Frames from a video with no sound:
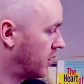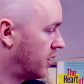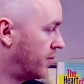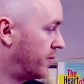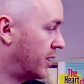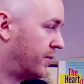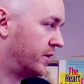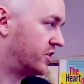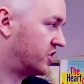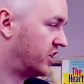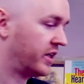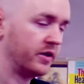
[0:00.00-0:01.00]
Maybe
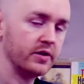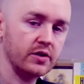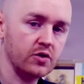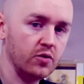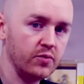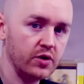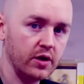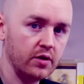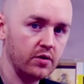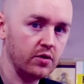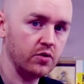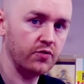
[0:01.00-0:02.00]
sickness comes
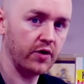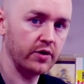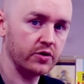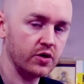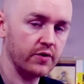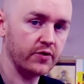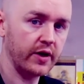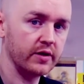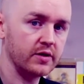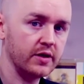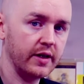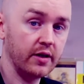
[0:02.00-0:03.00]
in, you find yourself getting
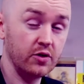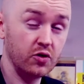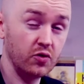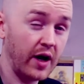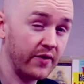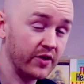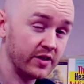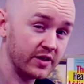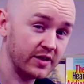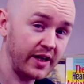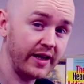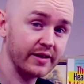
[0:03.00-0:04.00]
sick and you have a
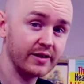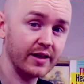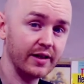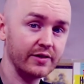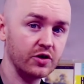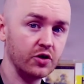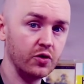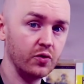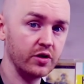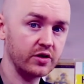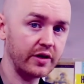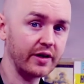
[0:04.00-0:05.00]
sense that it's to do
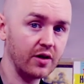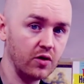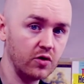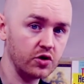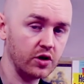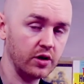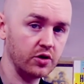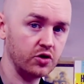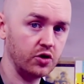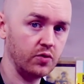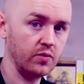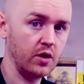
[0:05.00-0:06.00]
with a psychological
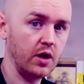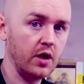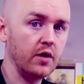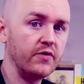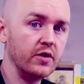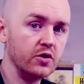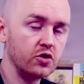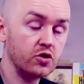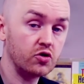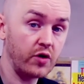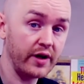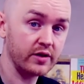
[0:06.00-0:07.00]
issue, feeling
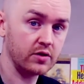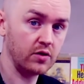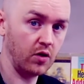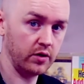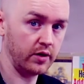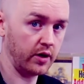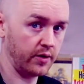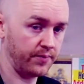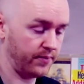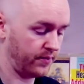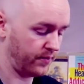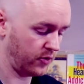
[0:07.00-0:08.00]
stressed all the
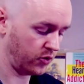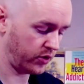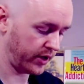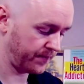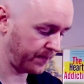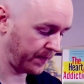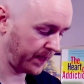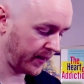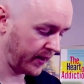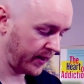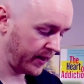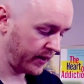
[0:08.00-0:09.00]
time. Okay,
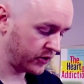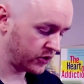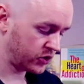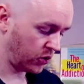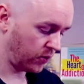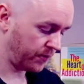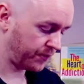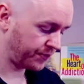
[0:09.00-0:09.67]
so